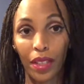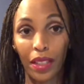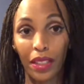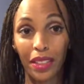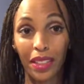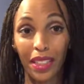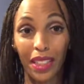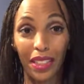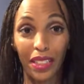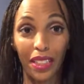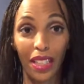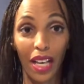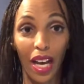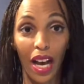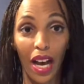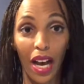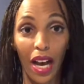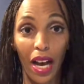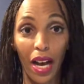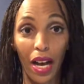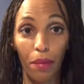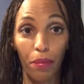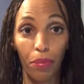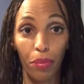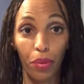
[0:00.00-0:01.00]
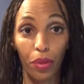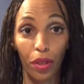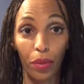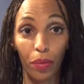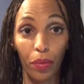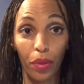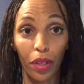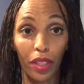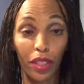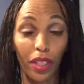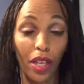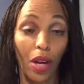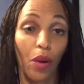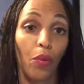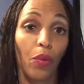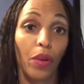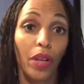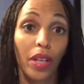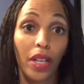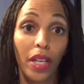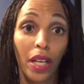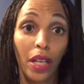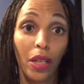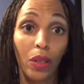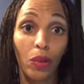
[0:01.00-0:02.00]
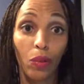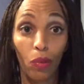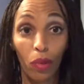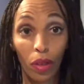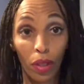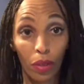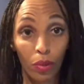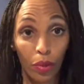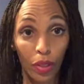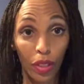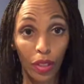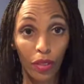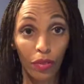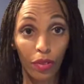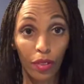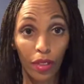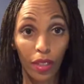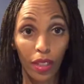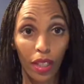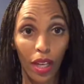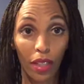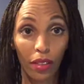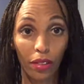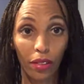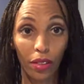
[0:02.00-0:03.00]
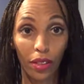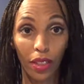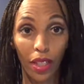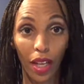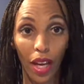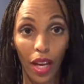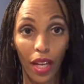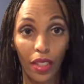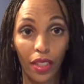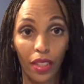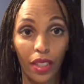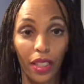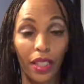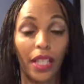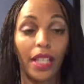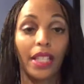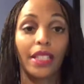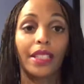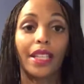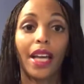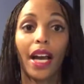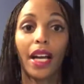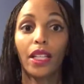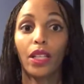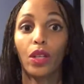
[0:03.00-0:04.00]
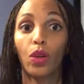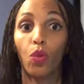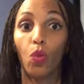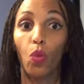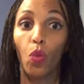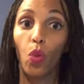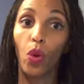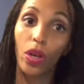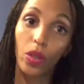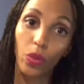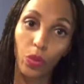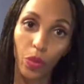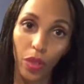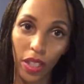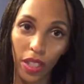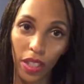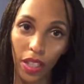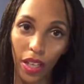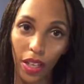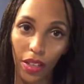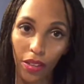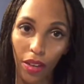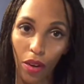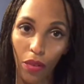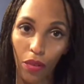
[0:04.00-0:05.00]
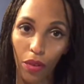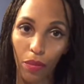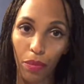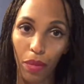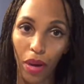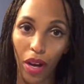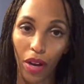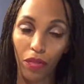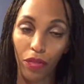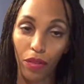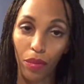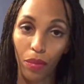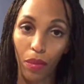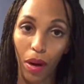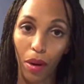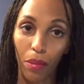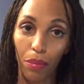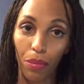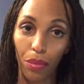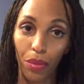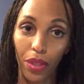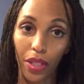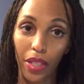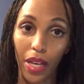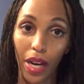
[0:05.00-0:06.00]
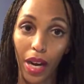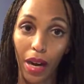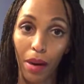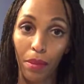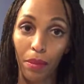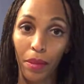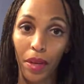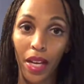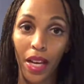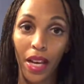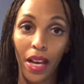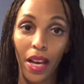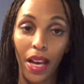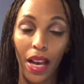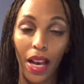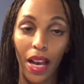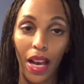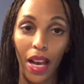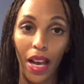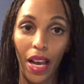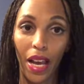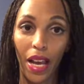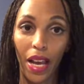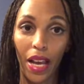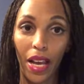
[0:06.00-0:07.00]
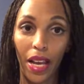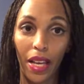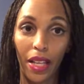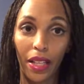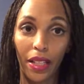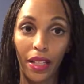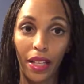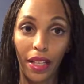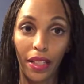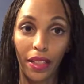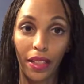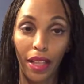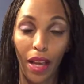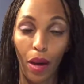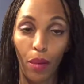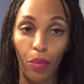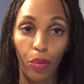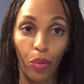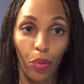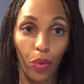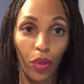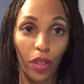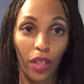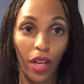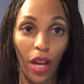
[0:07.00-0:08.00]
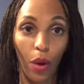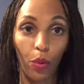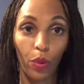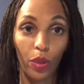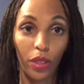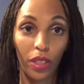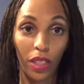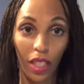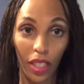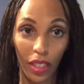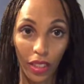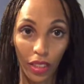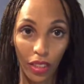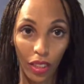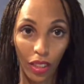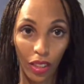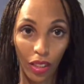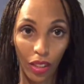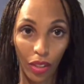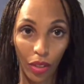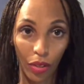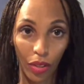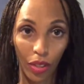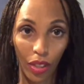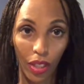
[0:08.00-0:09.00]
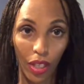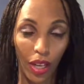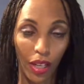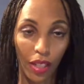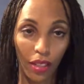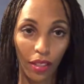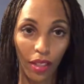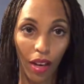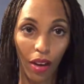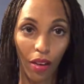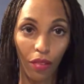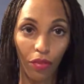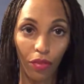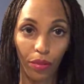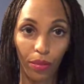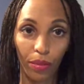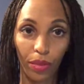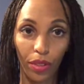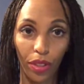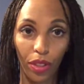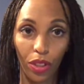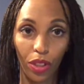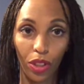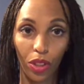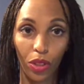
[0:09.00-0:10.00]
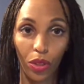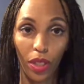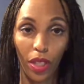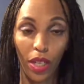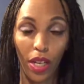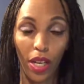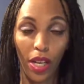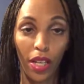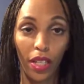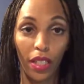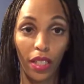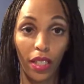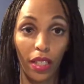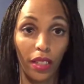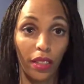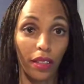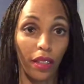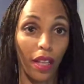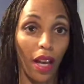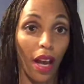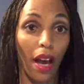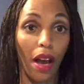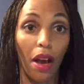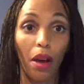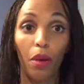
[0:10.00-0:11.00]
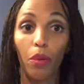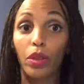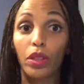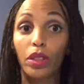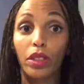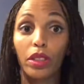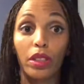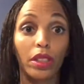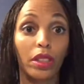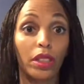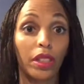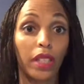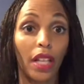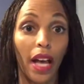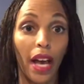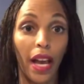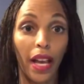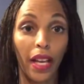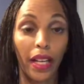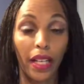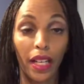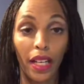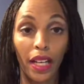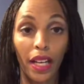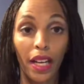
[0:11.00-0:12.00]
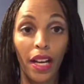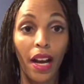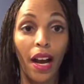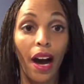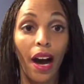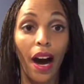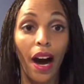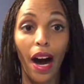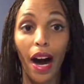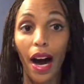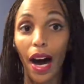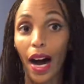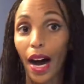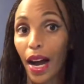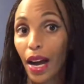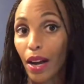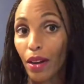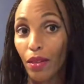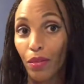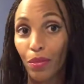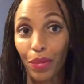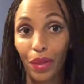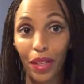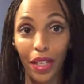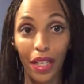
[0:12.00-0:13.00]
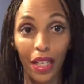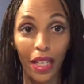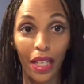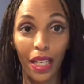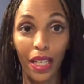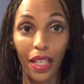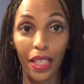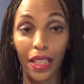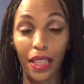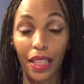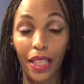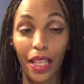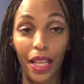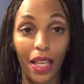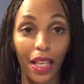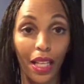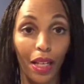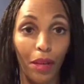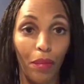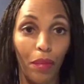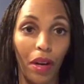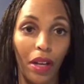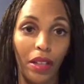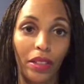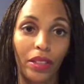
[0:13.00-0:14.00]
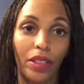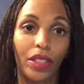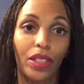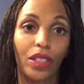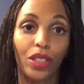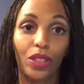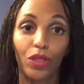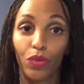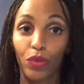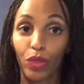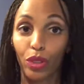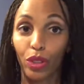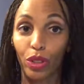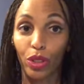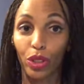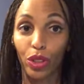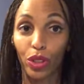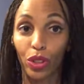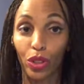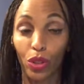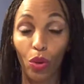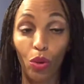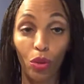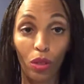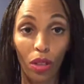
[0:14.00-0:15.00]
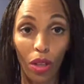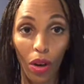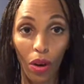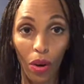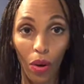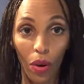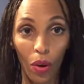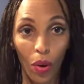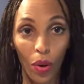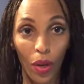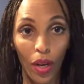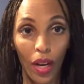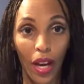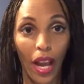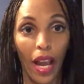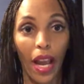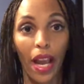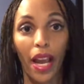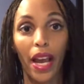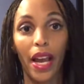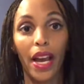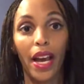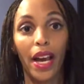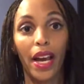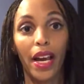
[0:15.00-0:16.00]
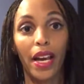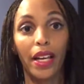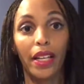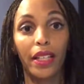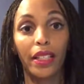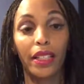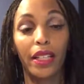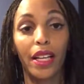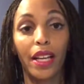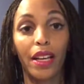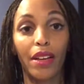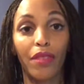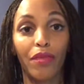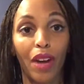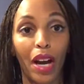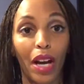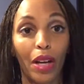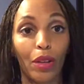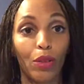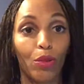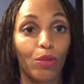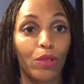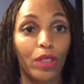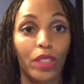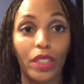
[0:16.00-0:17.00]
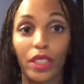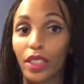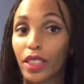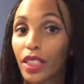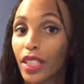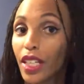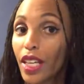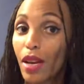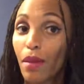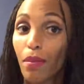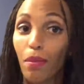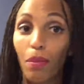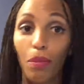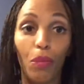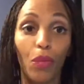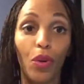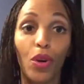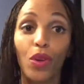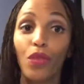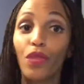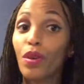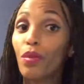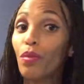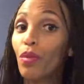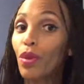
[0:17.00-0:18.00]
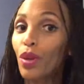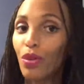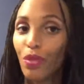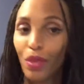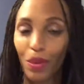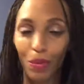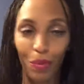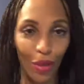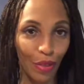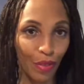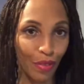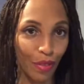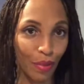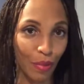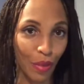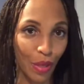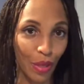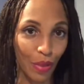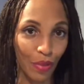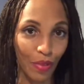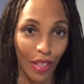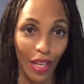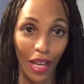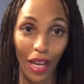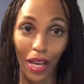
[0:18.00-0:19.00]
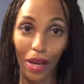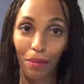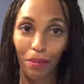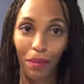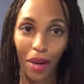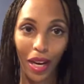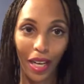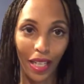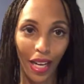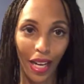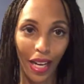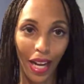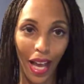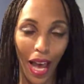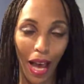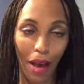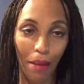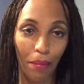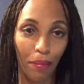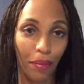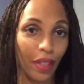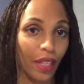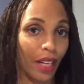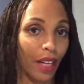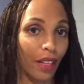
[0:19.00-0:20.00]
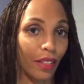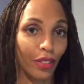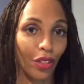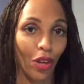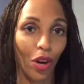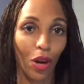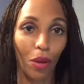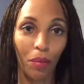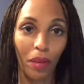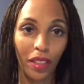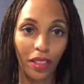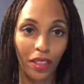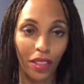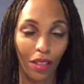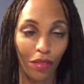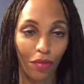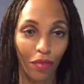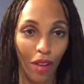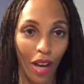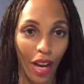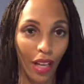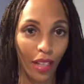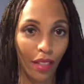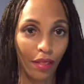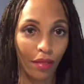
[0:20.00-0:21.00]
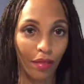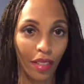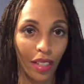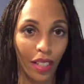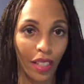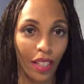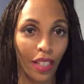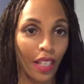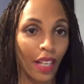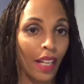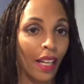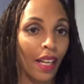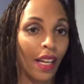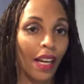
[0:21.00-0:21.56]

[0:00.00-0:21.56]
Since I went in 1 week for a consultation, exactly 1 week later I went back for my pre-op, and at that point I was less than 30 days out from surgery because I was just like, I have been thinking about this for so long, and if I don't just keep moving, it might not happen. I'll talk myself out of it.